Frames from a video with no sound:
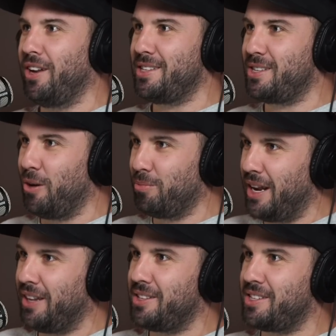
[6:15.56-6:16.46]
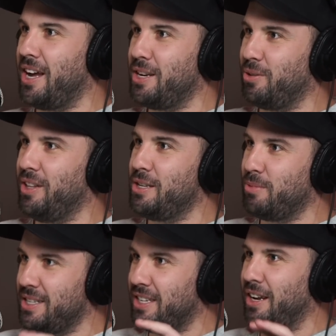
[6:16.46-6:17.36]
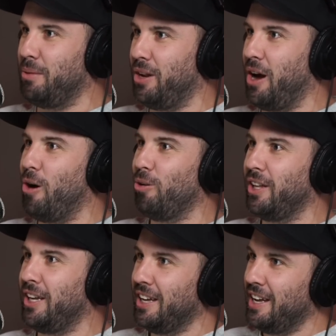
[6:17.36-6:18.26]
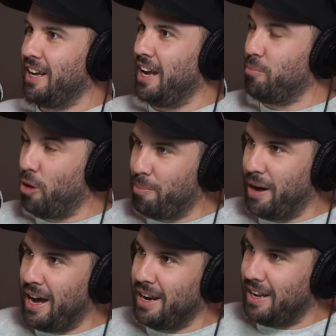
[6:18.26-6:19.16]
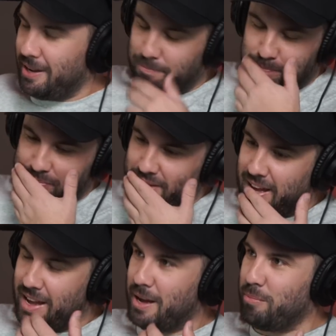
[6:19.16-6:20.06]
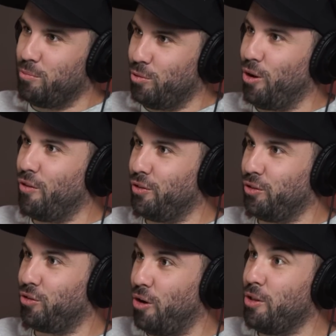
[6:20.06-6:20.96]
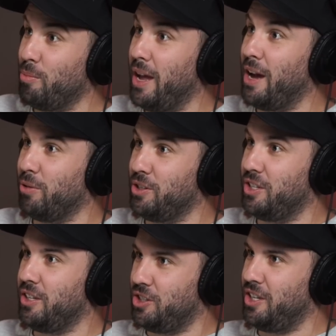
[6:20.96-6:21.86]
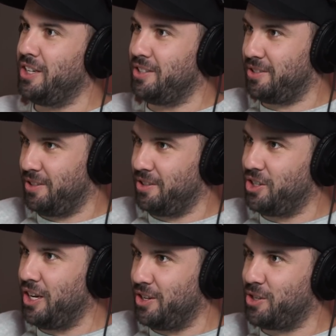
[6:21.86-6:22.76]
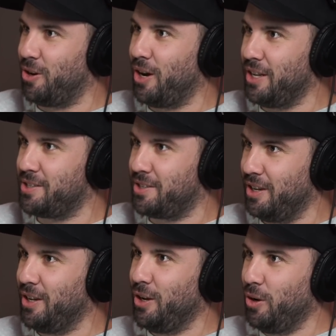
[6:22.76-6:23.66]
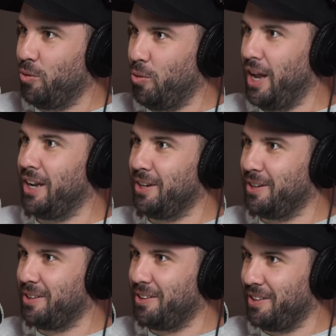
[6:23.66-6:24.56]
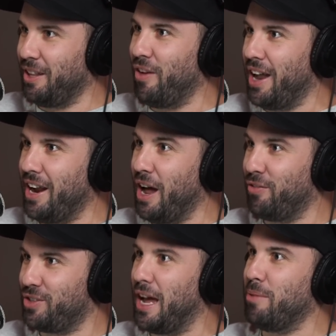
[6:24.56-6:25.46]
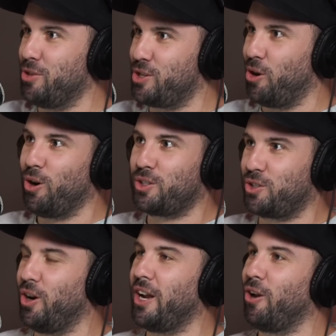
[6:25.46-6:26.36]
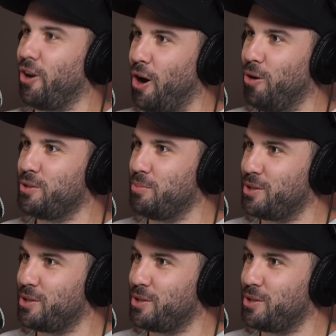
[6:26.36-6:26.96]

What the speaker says: and so I'm getting to the stage where these ones are getting a bit holy, and my partner will often throw them out when she decides when they've had enough. Same with socks, because I get a lot of holes in my